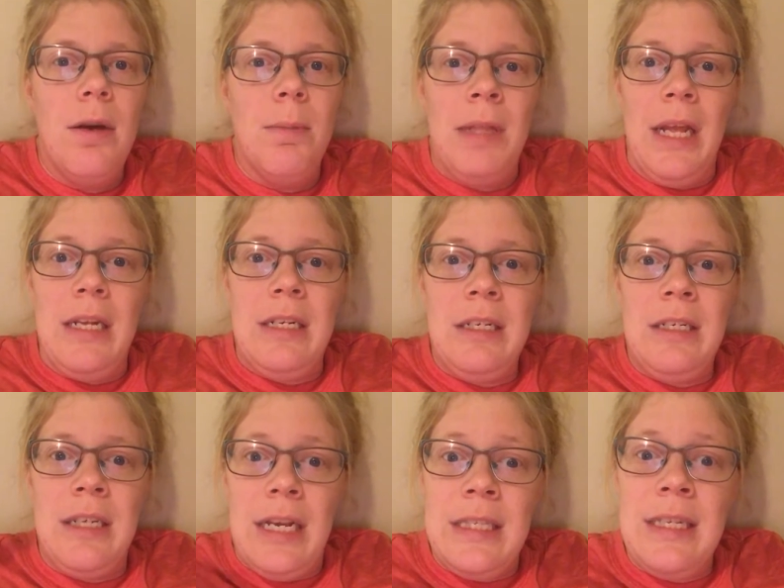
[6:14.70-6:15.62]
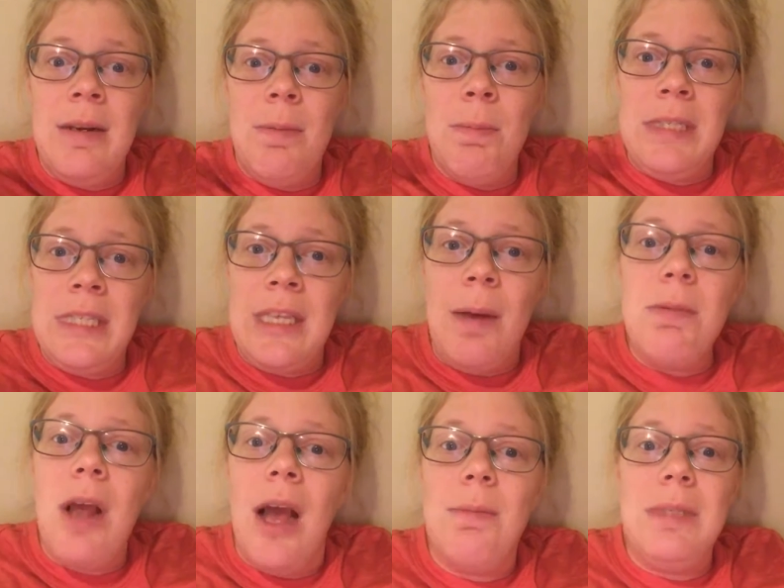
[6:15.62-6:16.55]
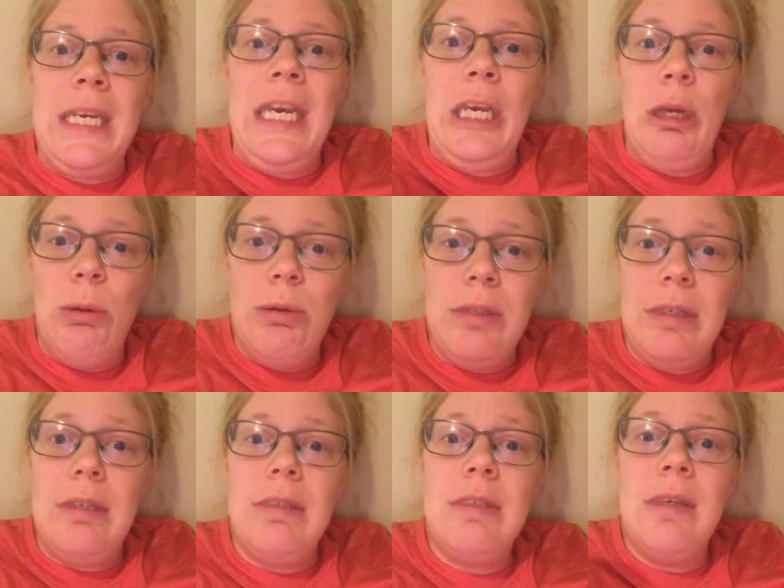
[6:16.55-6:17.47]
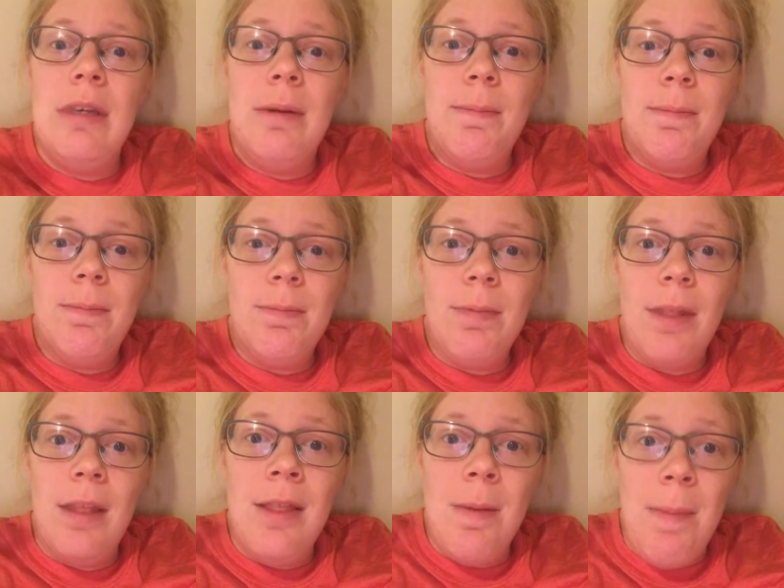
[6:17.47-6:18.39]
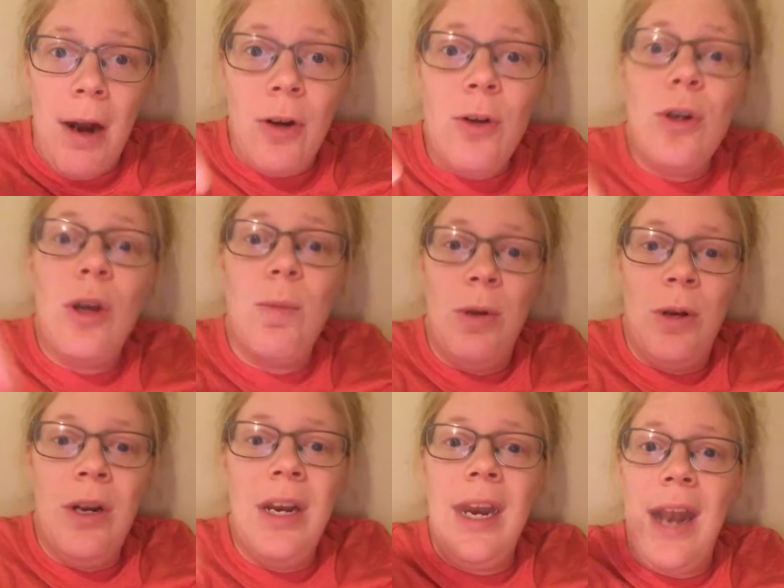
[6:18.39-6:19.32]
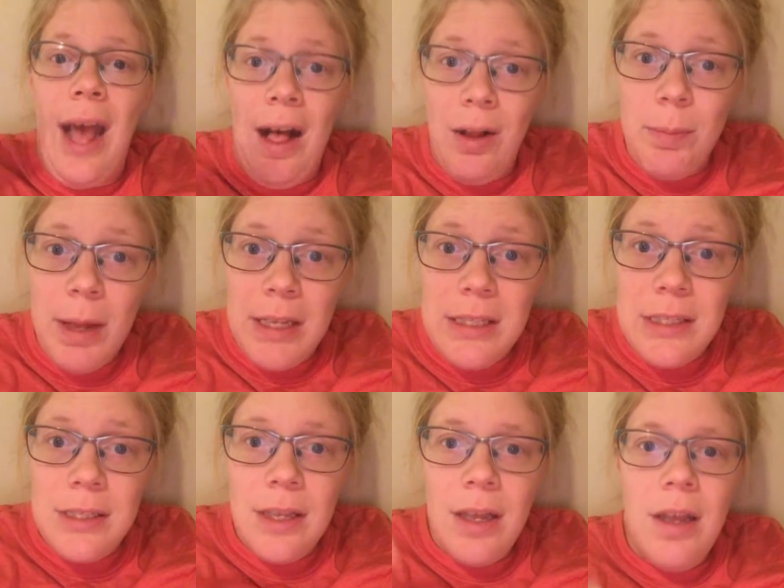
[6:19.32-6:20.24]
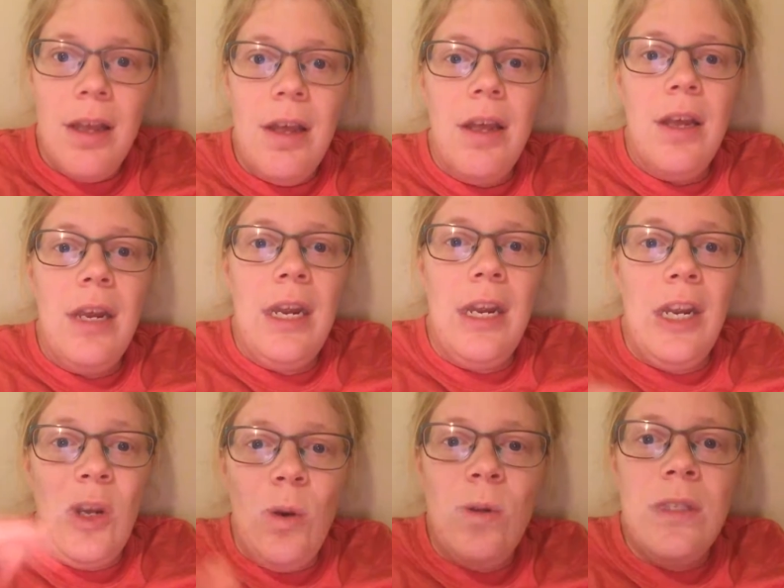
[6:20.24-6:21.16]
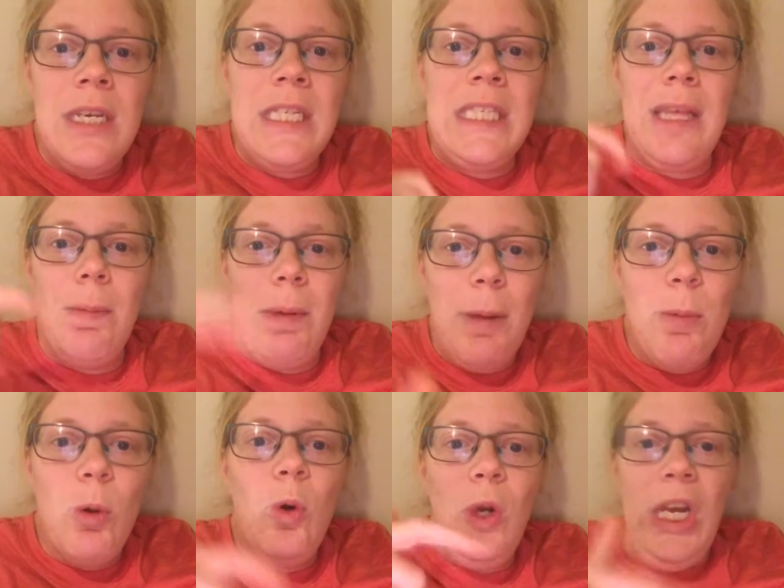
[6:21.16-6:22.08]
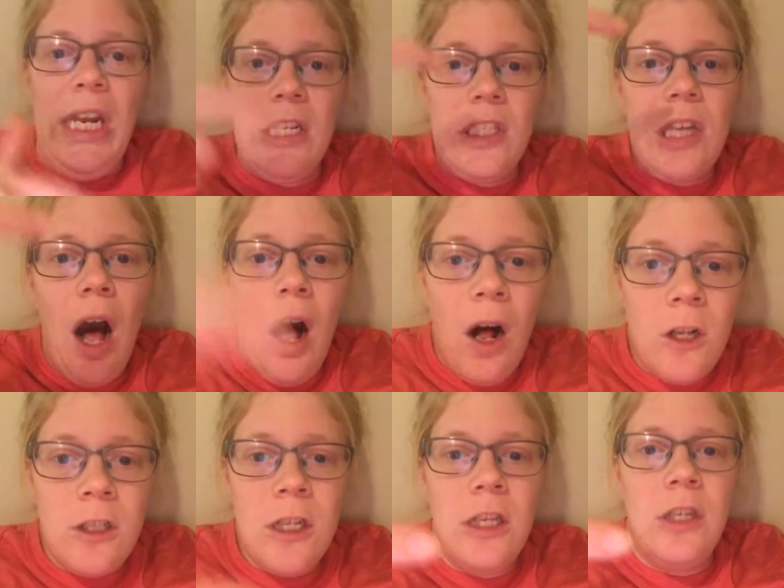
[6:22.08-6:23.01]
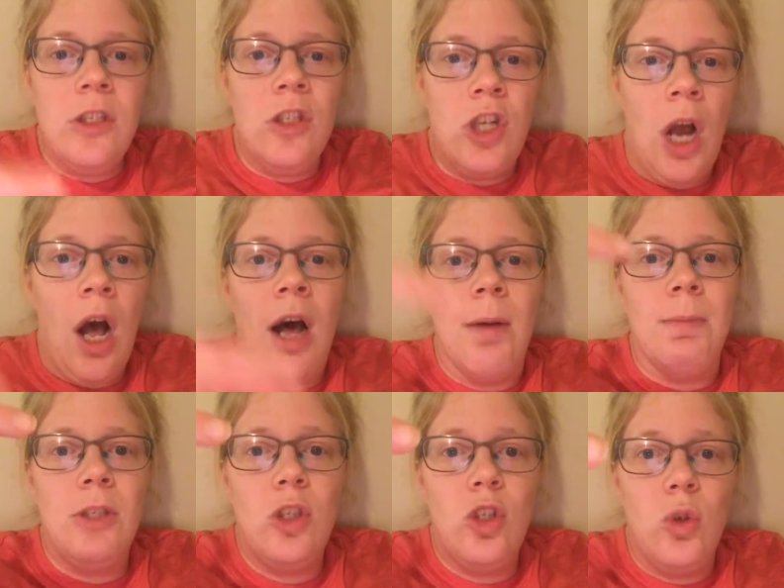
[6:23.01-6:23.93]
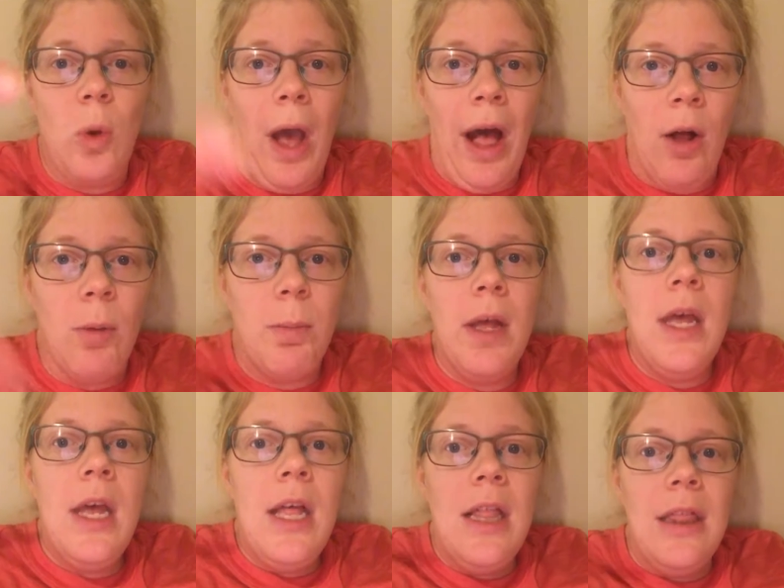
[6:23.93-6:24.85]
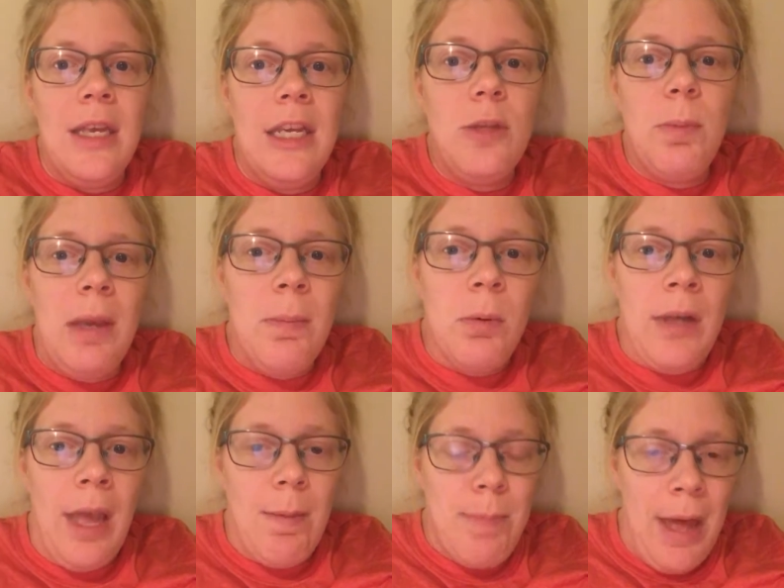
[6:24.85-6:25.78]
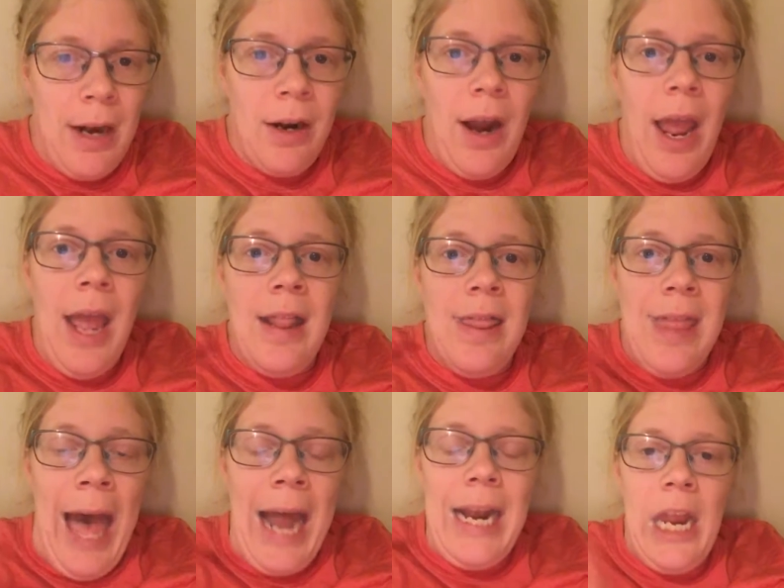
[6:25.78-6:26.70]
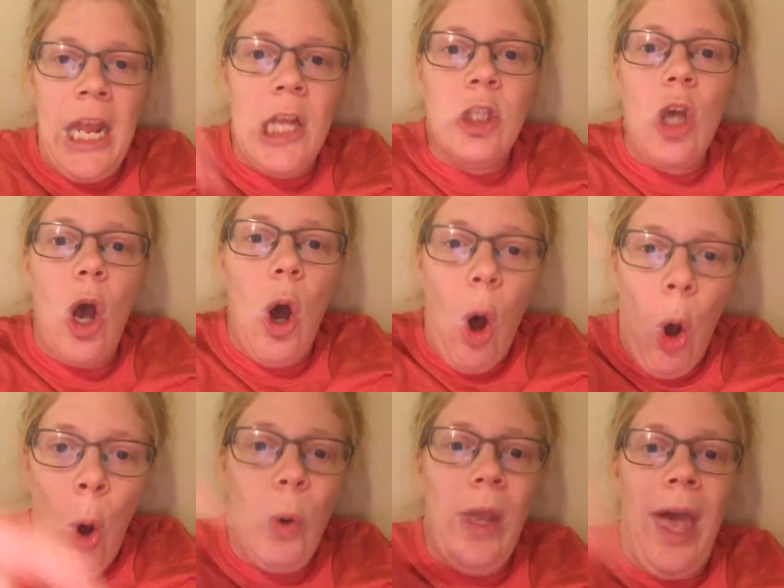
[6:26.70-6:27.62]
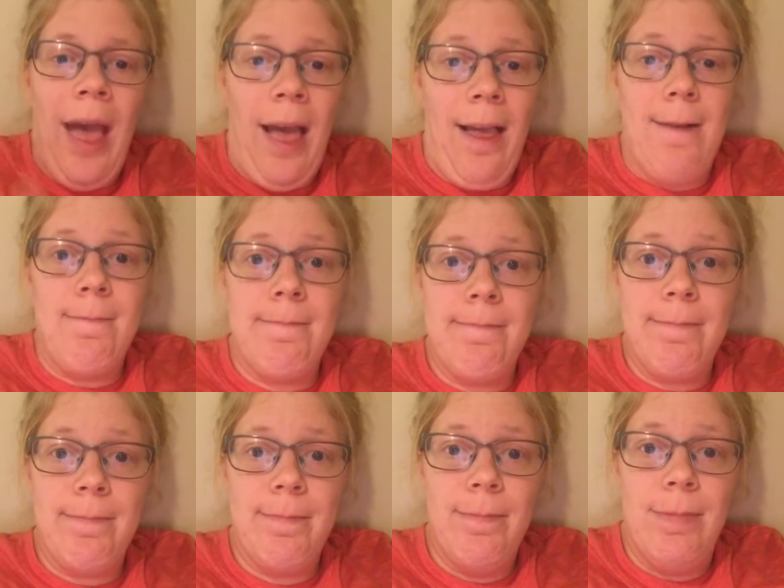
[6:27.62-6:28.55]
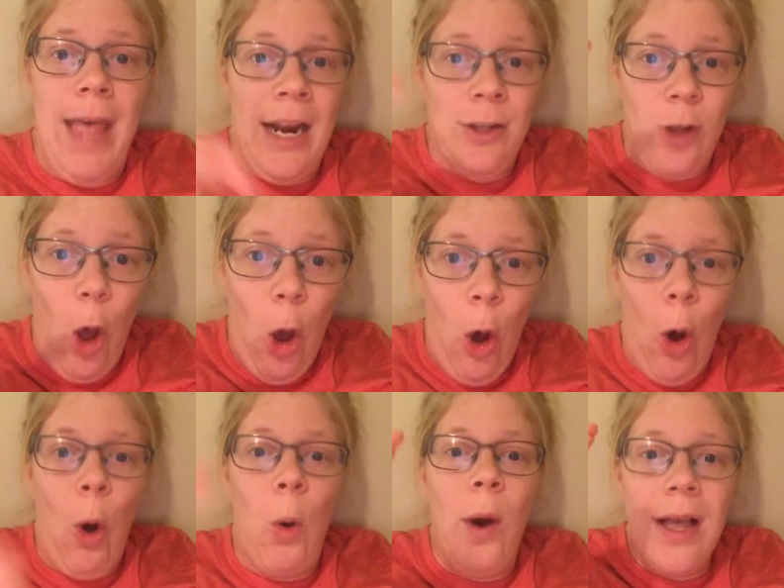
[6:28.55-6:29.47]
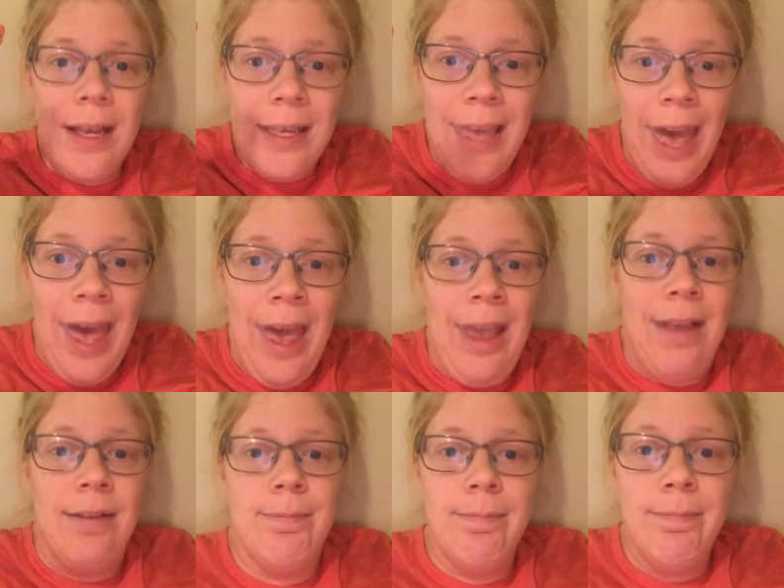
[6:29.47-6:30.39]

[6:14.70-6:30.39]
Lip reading: But sometimes He uses the medical community to help us. He uses the people who He has called to these jobs to help these people get better, and that is okay. That is okay.